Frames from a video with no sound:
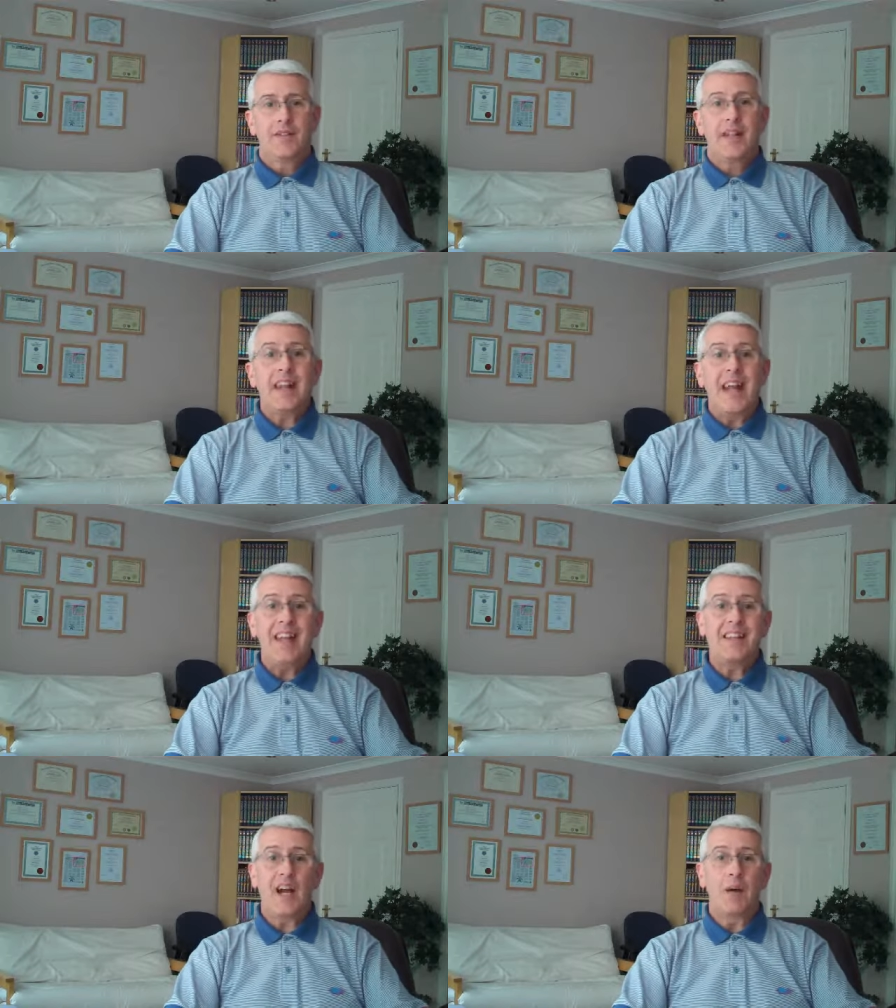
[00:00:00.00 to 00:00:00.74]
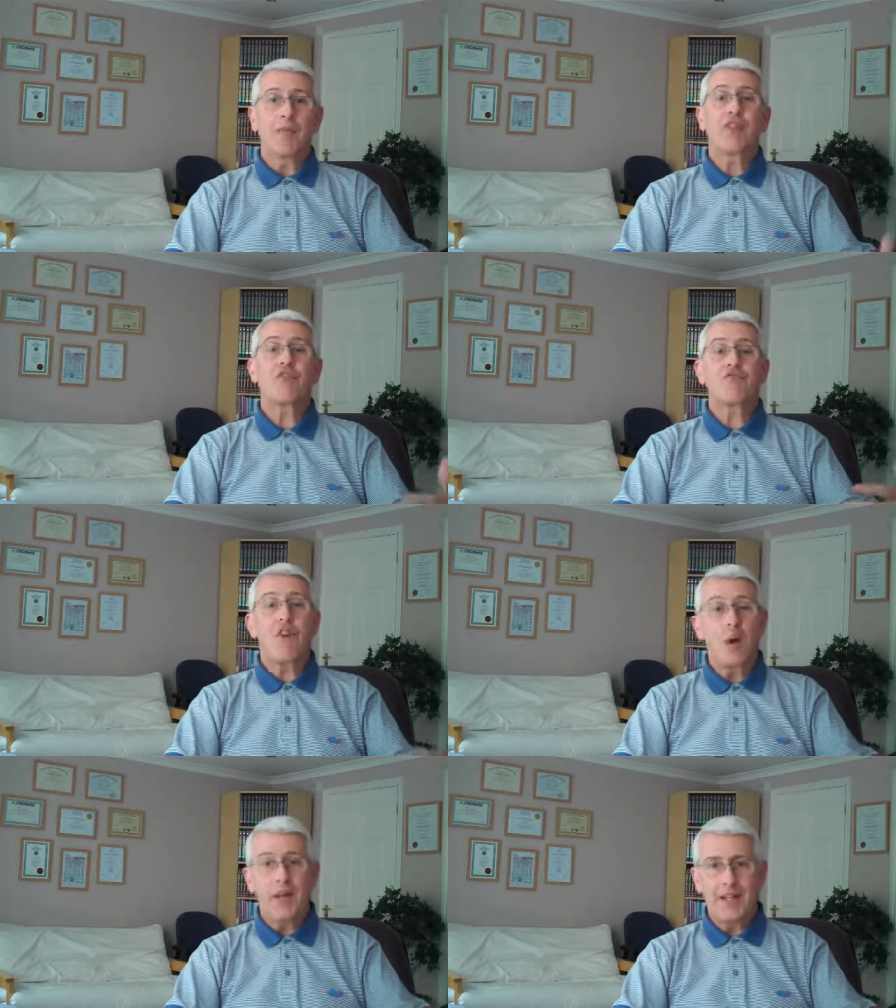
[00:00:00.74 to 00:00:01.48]
They end up
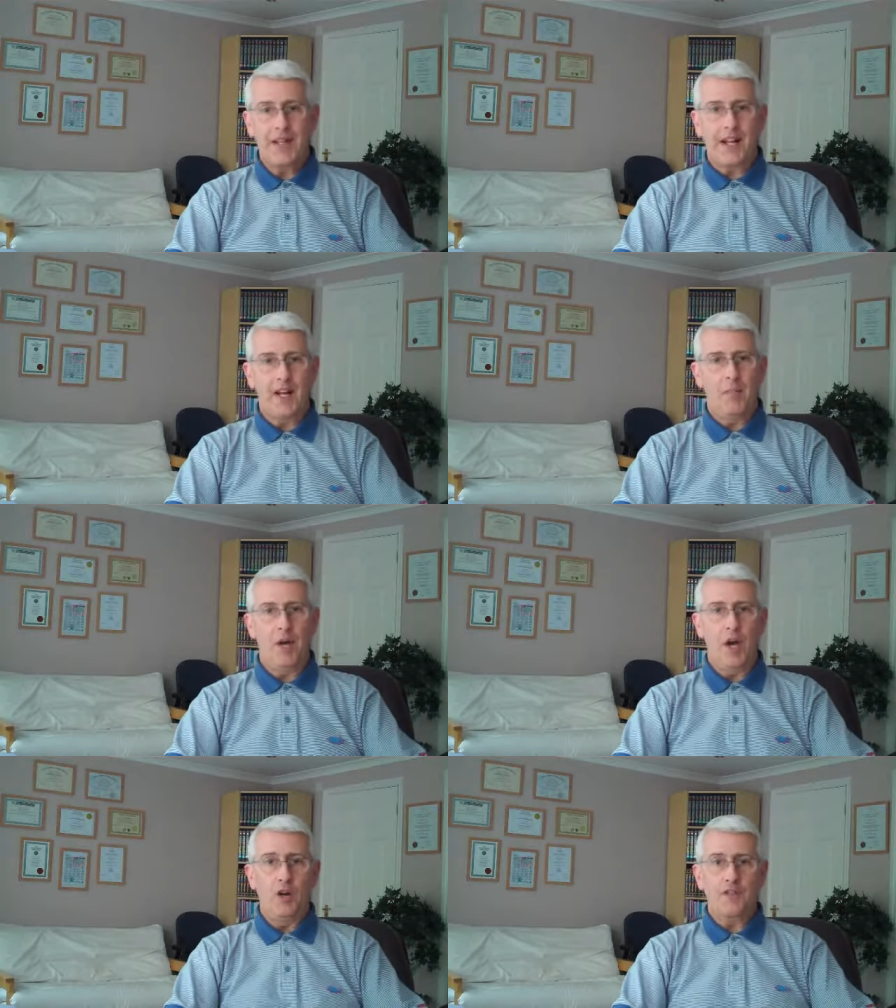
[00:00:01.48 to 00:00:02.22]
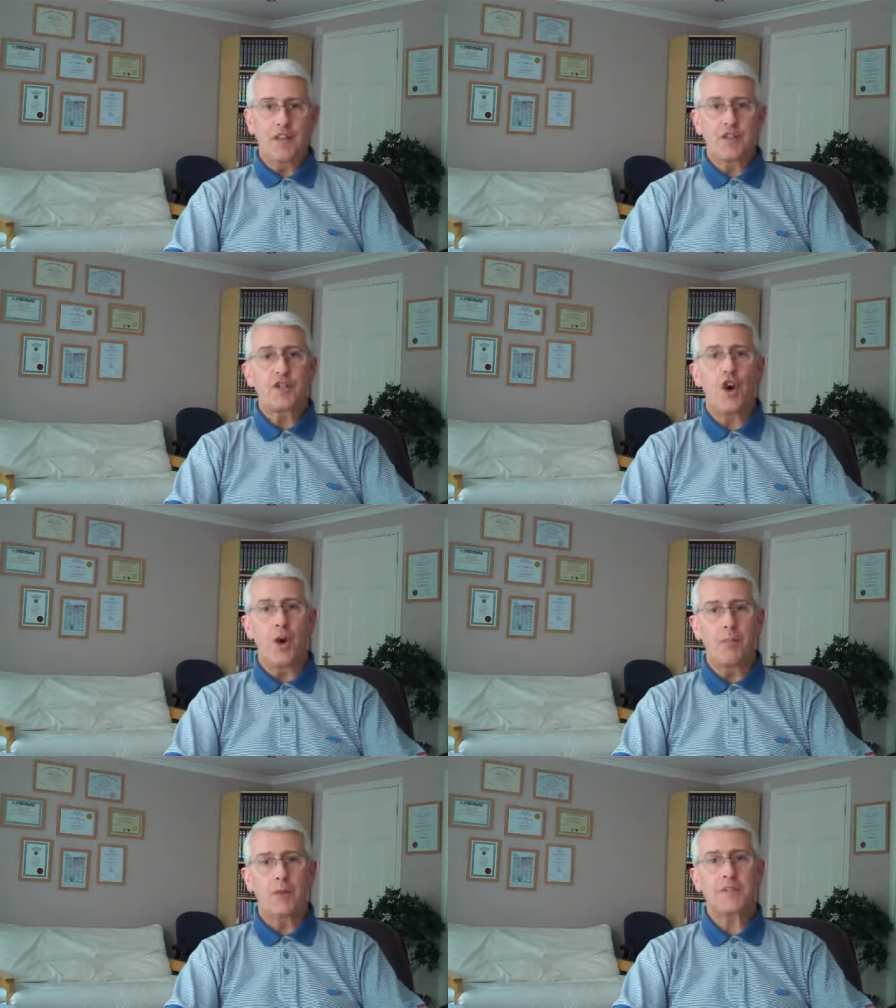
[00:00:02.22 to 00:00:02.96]
throwing the club over the
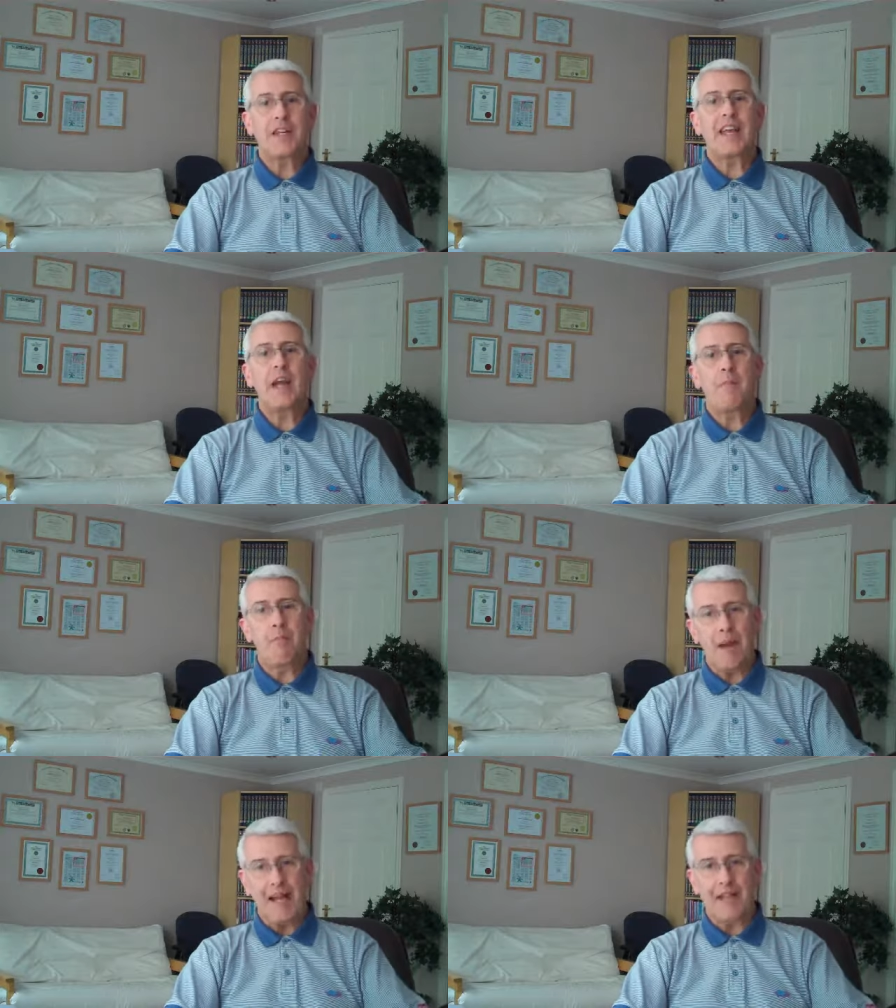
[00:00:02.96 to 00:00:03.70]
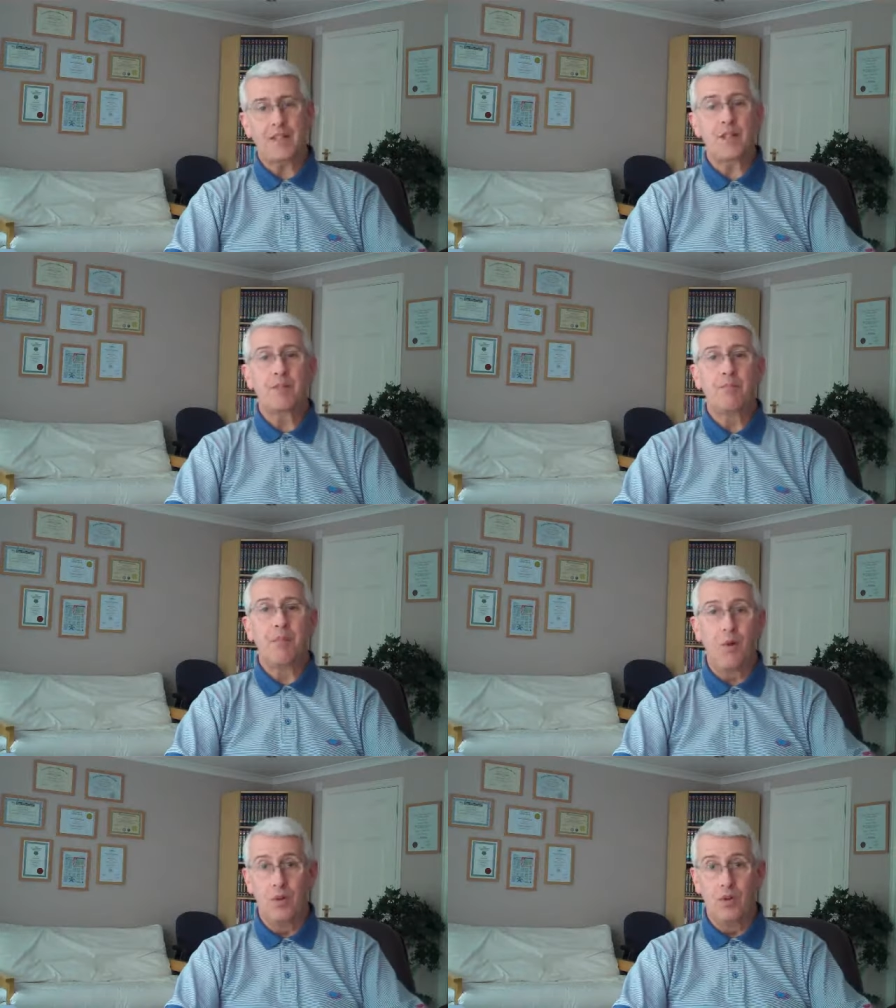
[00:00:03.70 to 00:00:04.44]
top to get back to the
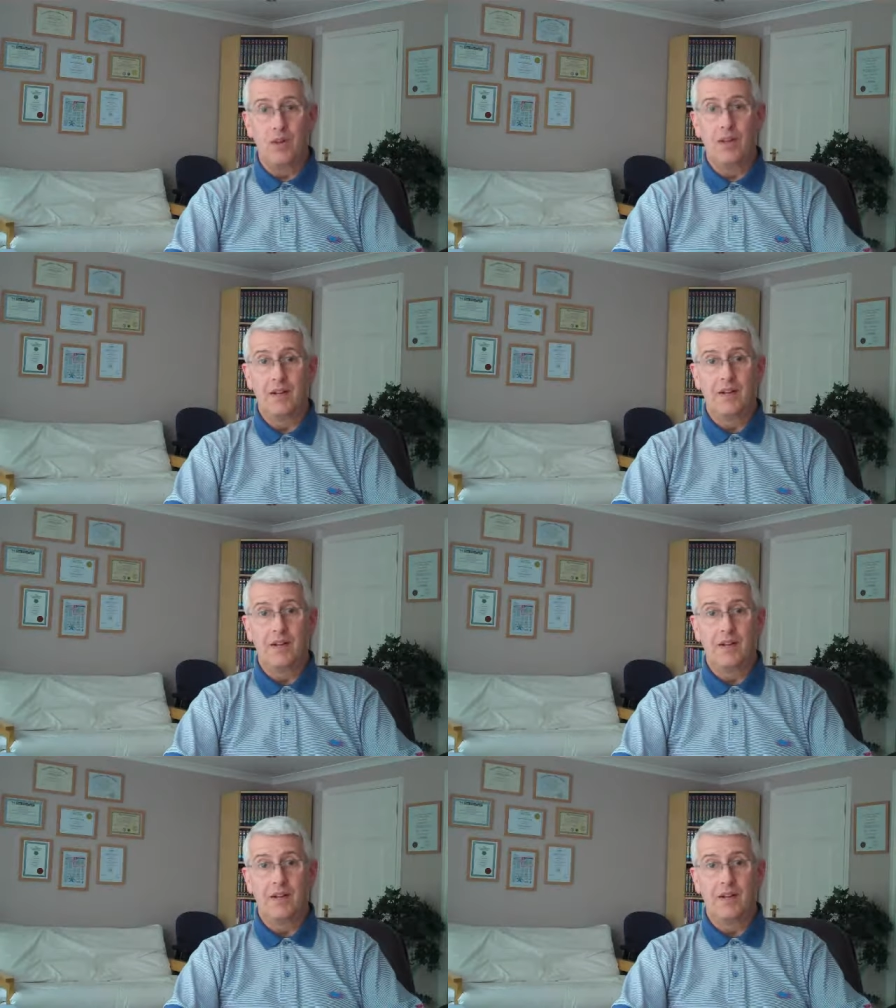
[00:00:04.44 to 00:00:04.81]
ball,